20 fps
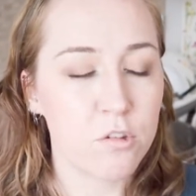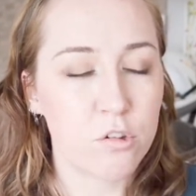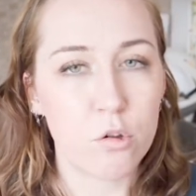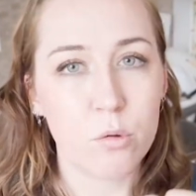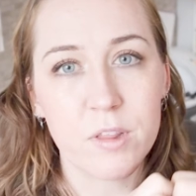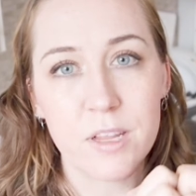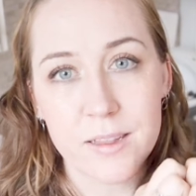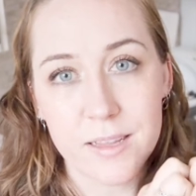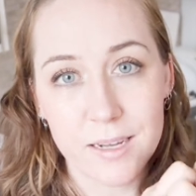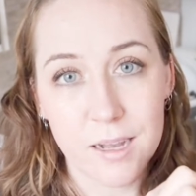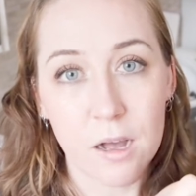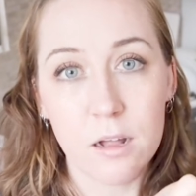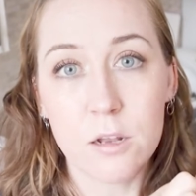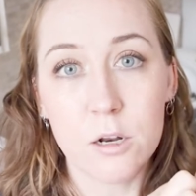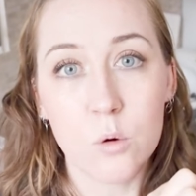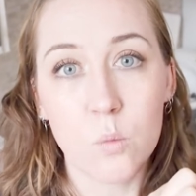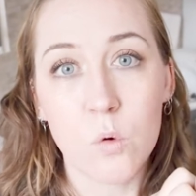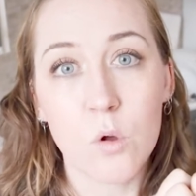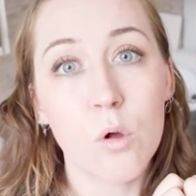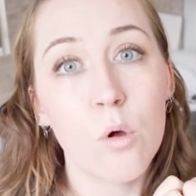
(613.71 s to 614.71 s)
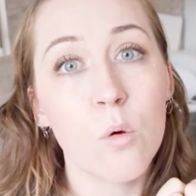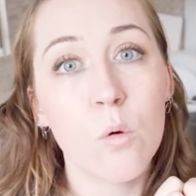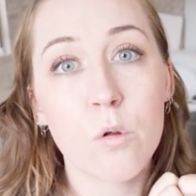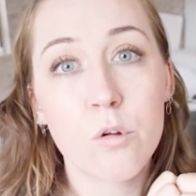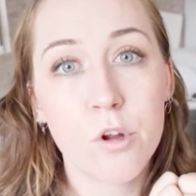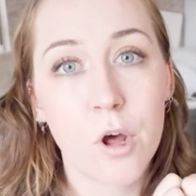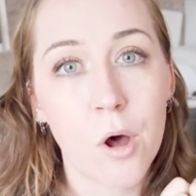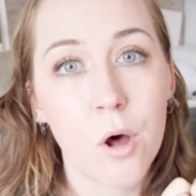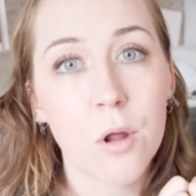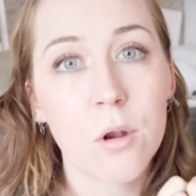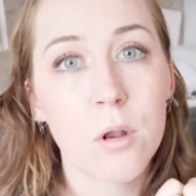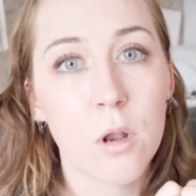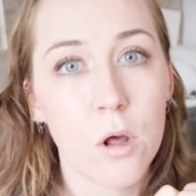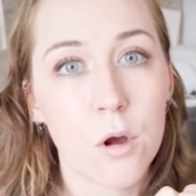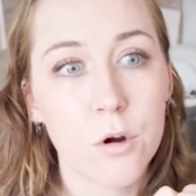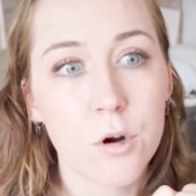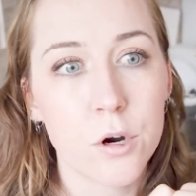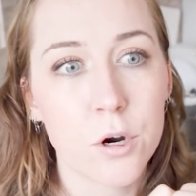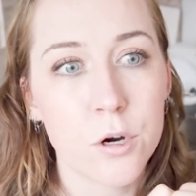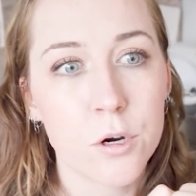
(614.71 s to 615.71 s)
so that the color will hold on
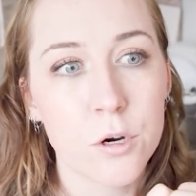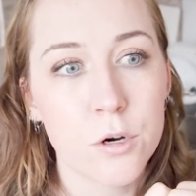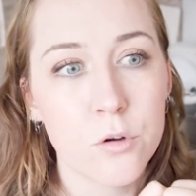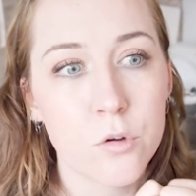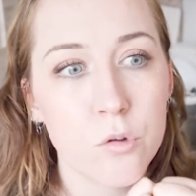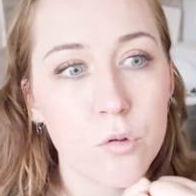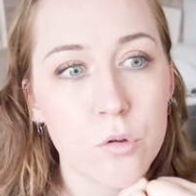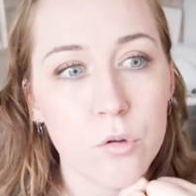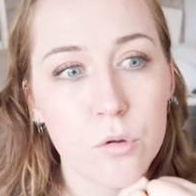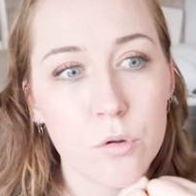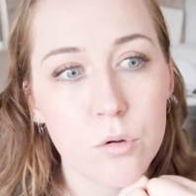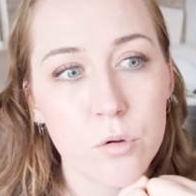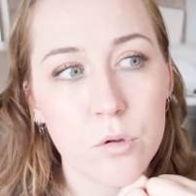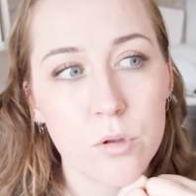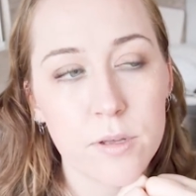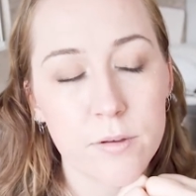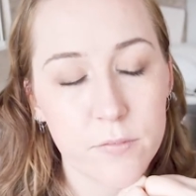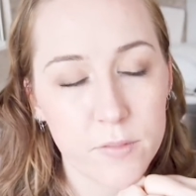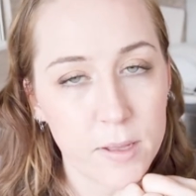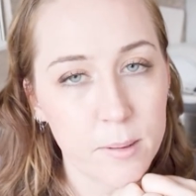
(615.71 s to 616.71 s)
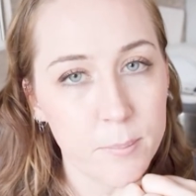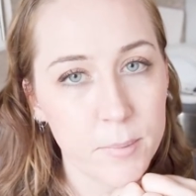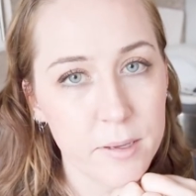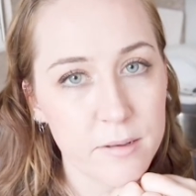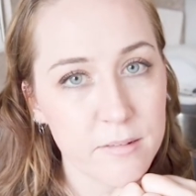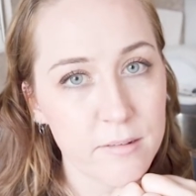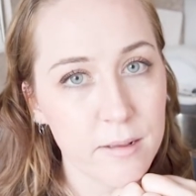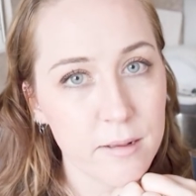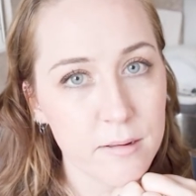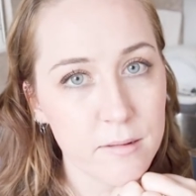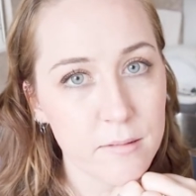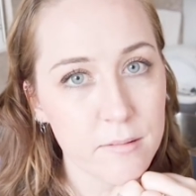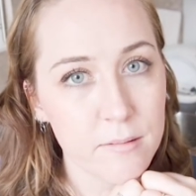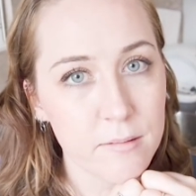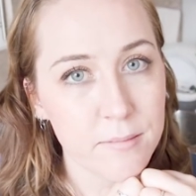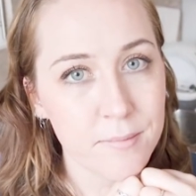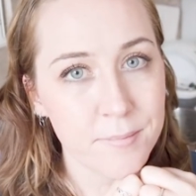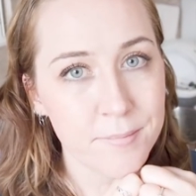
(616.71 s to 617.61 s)
longer, if that makes sense.